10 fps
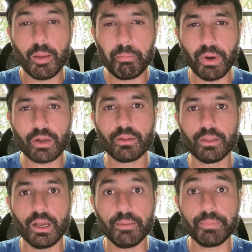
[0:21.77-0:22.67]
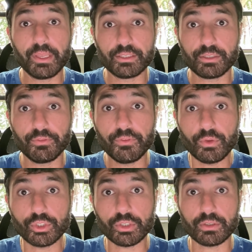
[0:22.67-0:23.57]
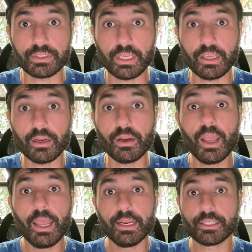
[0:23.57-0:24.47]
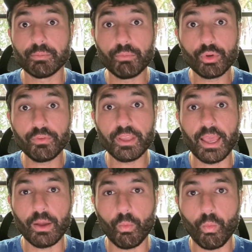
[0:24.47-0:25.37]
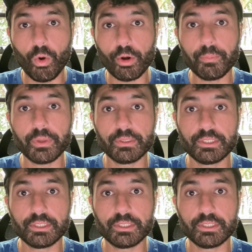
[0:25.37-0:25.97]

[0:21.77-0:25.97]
Buckle up, because the future is here and it's moving at warp.